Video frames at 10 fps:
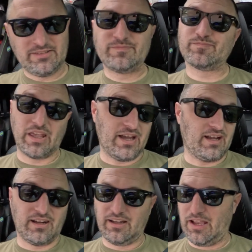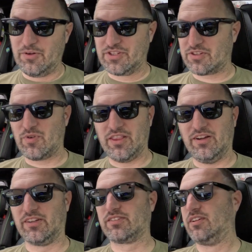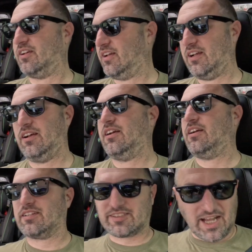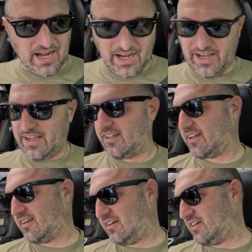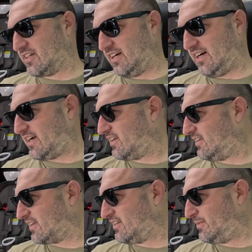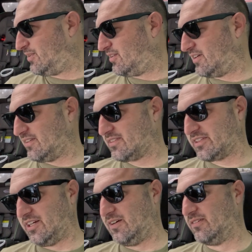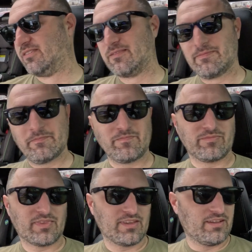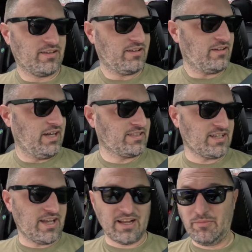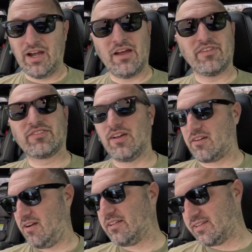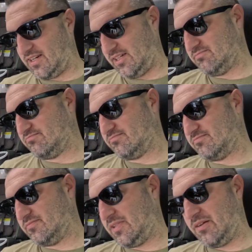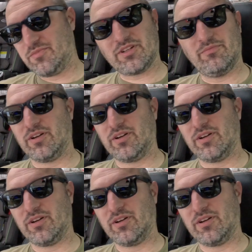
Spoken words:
yeah, it was just one of those sigh, like, oh God, like, come on. So he's like, I'm gonna have this sucker out tonight and I'm just gonna put